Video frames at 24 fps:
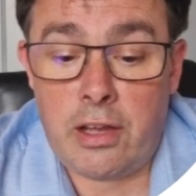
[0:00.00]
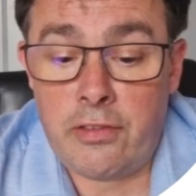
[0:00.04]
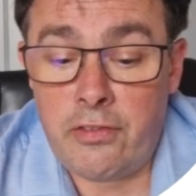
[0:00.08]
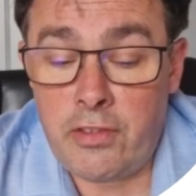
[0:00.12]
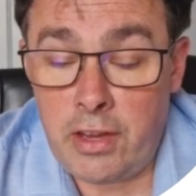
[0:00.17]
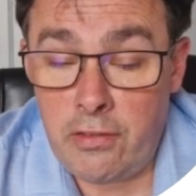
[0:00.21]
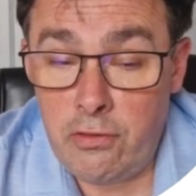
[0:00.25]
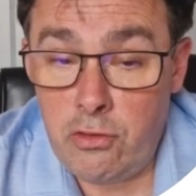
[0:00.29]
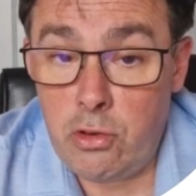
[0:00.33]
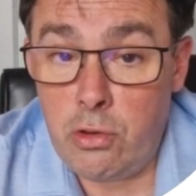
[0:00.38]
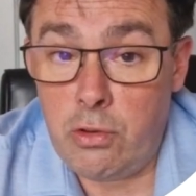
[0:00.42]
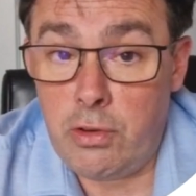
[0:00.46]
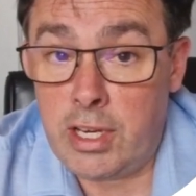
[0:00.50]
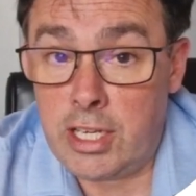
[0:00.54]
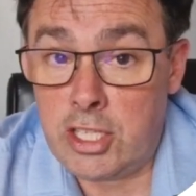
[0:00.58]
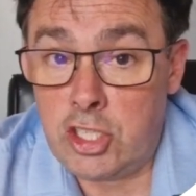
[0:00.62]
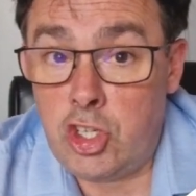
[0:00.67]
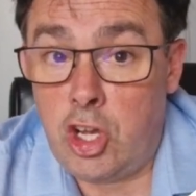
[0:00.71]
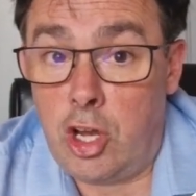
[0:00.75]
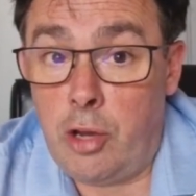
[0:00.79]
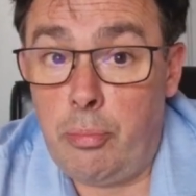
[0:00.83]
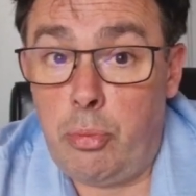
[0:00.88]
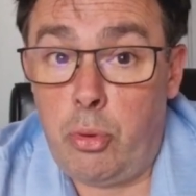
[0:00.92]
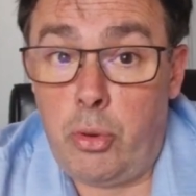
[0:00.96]
I've given you an
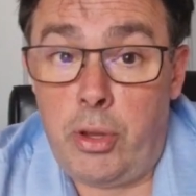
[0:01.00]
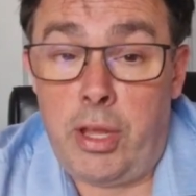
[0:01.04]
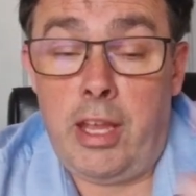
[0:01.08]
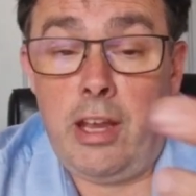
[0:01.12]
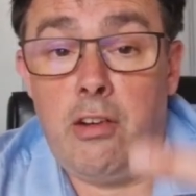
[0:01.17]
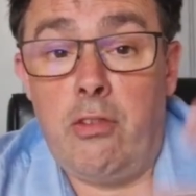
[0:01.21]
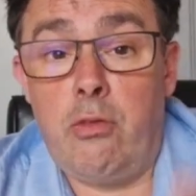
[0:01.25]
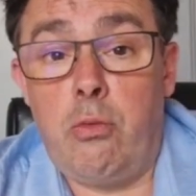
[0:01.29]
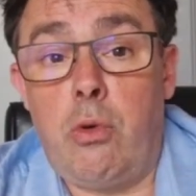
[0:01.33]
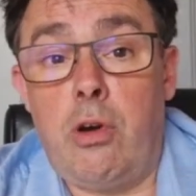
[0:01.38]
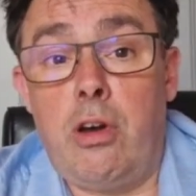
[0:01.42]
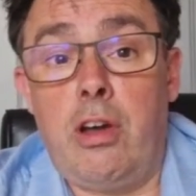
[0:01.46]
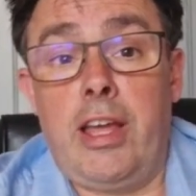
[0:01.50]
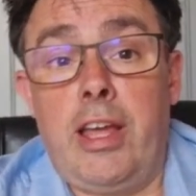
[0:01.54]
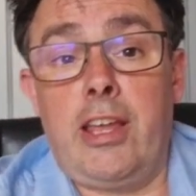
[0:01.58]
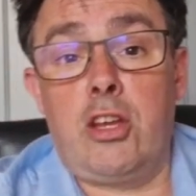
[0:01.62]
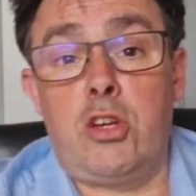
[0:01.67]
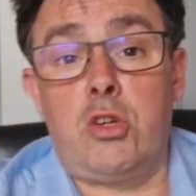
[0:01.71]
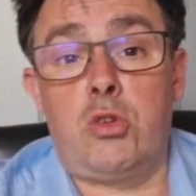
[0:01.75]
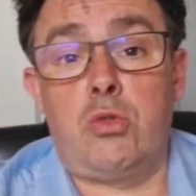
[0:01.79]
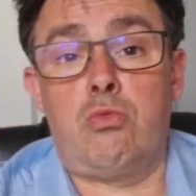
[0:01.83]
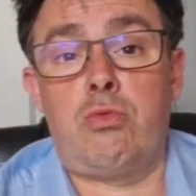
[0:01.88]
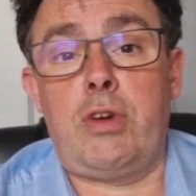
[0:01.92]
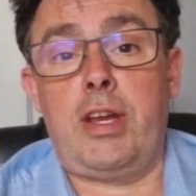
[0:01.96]
example here of what a
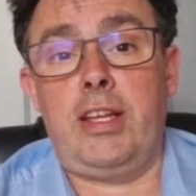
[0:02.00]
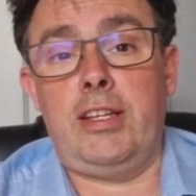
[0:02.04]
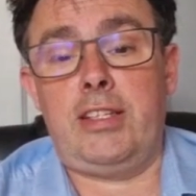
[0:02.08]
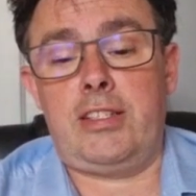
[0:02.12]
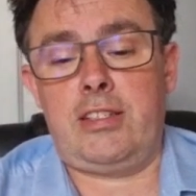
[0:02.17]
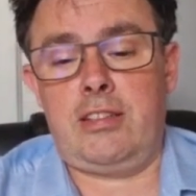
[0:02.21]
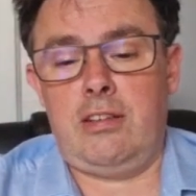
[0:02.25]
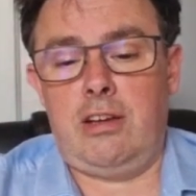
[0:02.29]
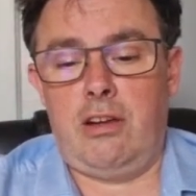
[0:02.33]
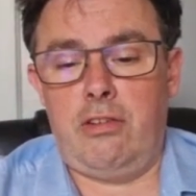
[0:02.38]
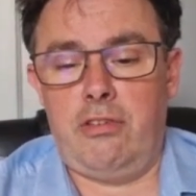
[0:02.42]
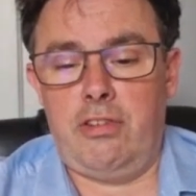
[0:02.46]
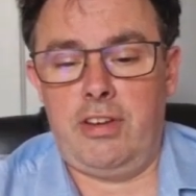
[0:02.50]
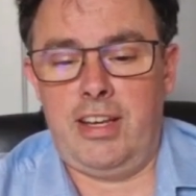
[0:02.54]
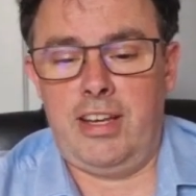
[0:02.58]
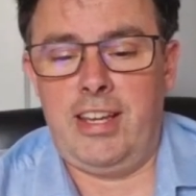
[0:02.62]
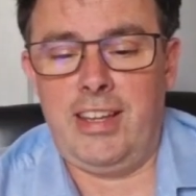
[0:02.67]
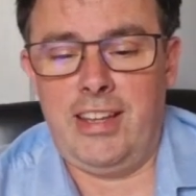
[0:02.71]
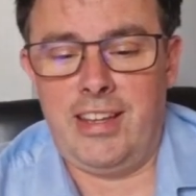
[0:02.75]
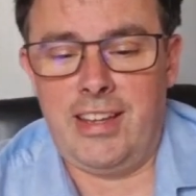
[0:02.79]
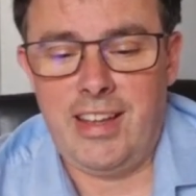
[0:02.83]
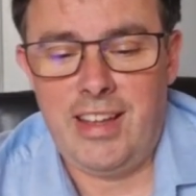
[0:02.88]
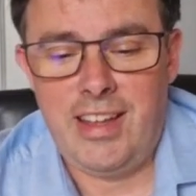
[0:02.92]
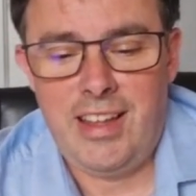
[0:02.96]
great
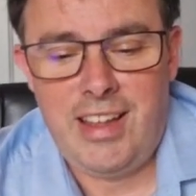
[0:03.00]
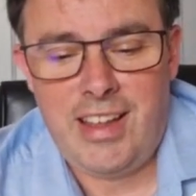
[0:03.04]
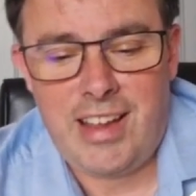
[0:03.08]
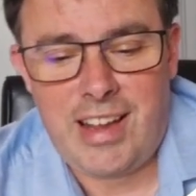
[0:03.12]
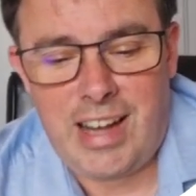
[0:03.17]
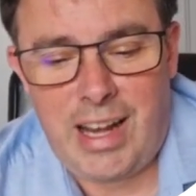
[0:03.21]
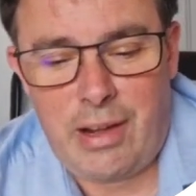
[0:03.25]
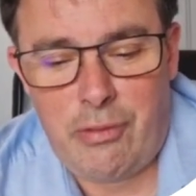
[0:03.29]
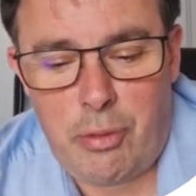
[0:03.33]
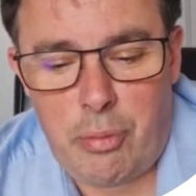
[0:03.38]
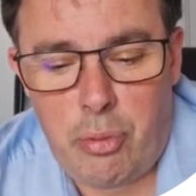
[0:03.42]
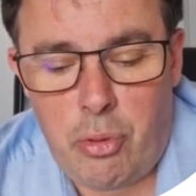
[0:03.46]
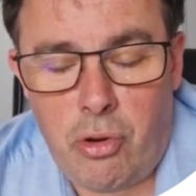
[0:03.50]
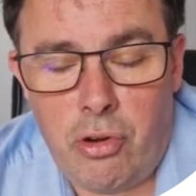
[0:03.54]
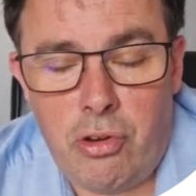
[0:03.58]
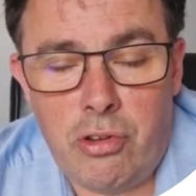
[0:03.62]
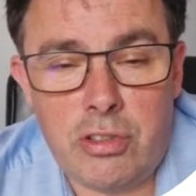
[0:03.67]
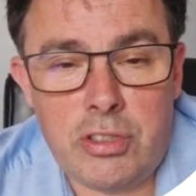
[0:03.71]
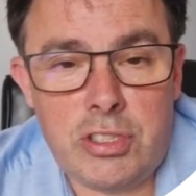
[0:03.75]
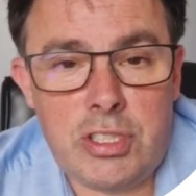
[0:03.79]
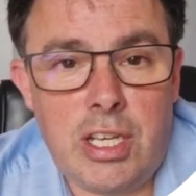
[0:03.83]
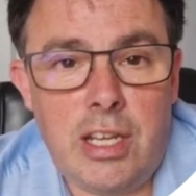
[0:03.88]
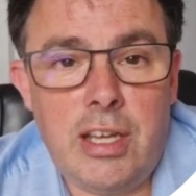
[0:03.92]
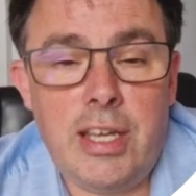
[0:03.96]
R&D claim report
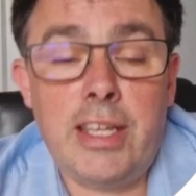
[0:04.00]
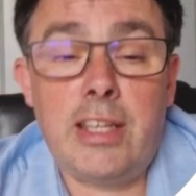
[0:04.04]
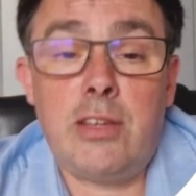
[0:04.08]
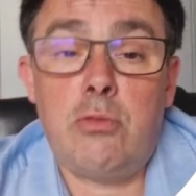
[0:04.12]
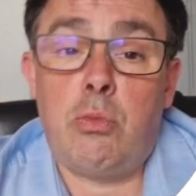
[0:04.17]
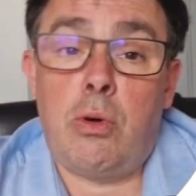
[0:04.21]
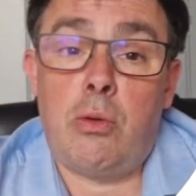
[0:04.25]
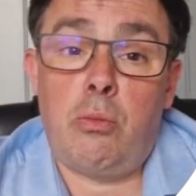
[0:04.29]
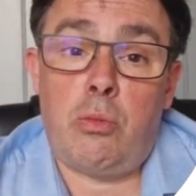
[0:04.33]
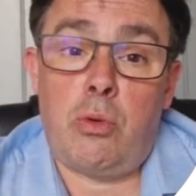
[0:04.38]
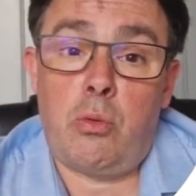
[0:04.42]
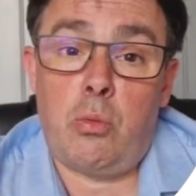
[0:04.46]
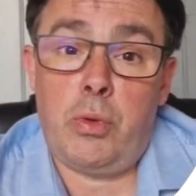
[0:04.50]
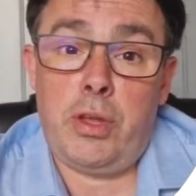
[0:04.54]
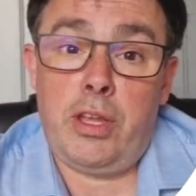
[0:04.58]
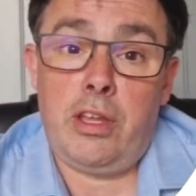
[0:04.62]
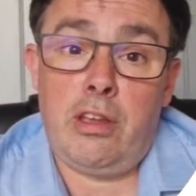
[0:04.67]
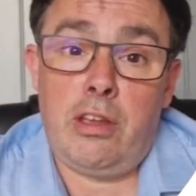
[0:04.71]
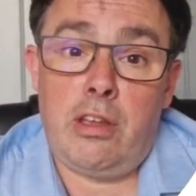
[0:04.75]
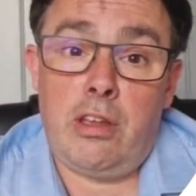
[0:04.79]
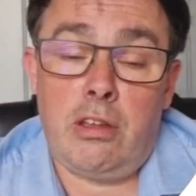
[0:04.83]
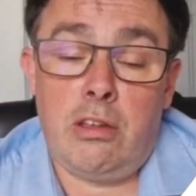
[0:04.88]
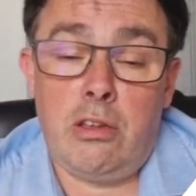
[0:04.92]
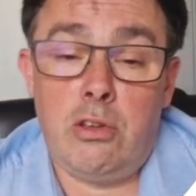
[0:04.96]
looks like, one that
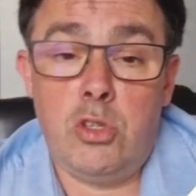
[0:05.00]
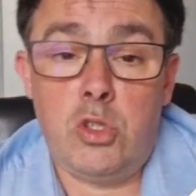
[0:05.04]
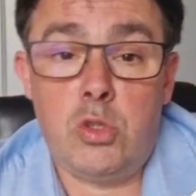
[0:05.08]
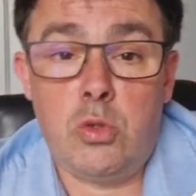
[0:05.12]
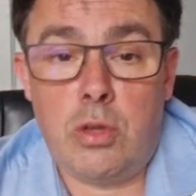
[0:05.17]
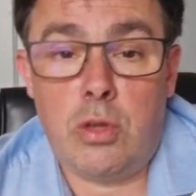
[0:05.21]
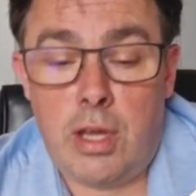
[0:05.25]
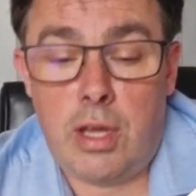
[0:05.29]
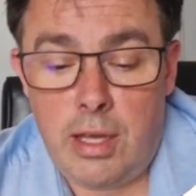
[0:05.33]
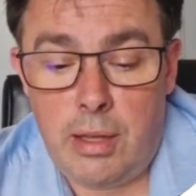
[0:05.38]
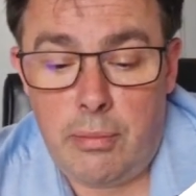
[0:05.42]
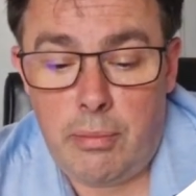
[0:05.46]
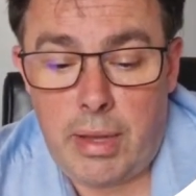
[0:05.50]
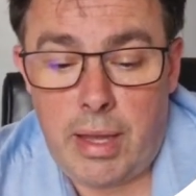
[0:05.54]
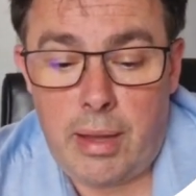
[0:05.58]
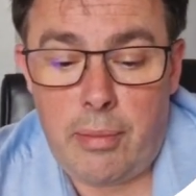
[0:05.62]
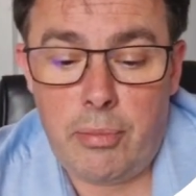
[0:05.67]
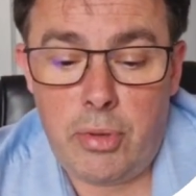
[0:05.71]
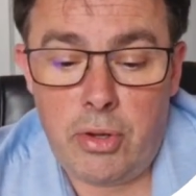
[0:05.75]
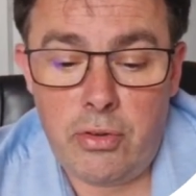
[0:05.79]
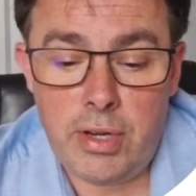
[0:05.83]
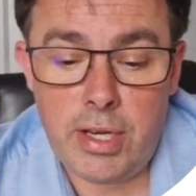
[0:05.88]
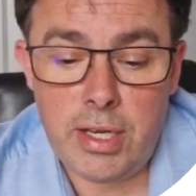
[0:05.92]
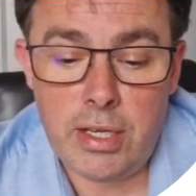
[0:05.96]
we use at
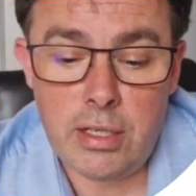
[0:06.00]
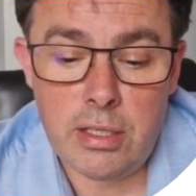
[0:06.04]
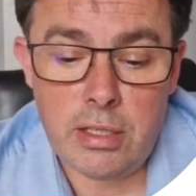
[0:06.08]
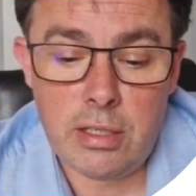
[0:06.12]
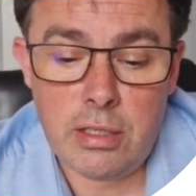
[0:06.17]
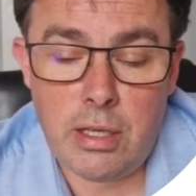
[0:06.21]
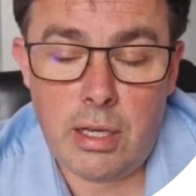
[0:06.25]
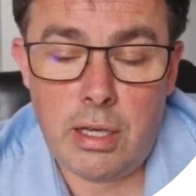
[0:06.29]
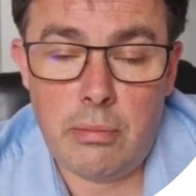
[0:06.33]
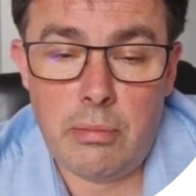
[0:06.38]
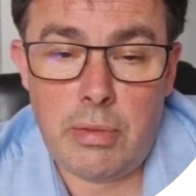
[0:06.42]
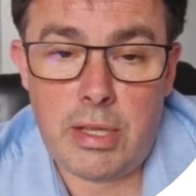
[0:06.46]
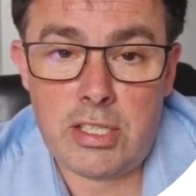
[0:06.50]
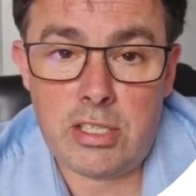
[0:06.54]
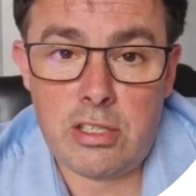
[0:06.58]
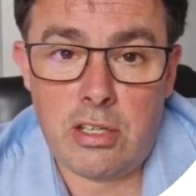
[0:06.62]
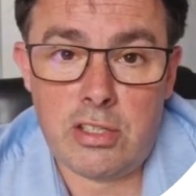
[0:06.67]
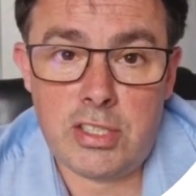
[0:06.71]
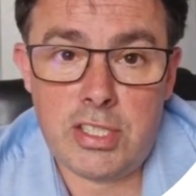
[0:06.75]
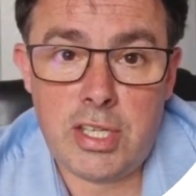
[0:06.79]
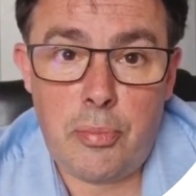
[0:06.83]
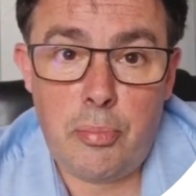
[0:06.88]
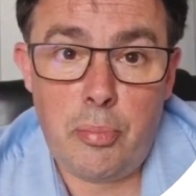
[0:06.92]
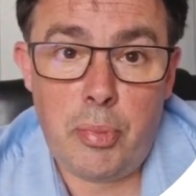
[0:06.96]
Myriad. That's our
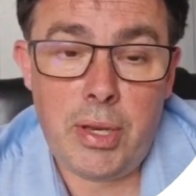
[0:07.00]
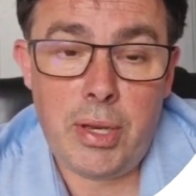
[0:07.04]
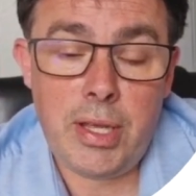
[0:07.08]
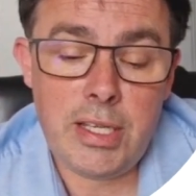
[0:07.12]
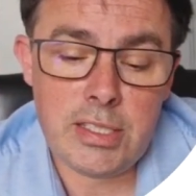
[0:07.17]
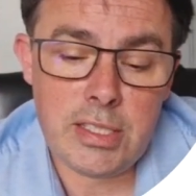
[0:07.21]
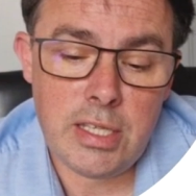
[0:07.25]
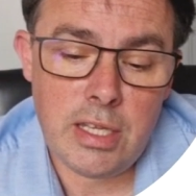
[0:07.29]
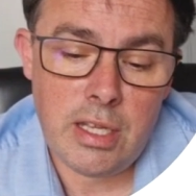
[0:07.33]
template.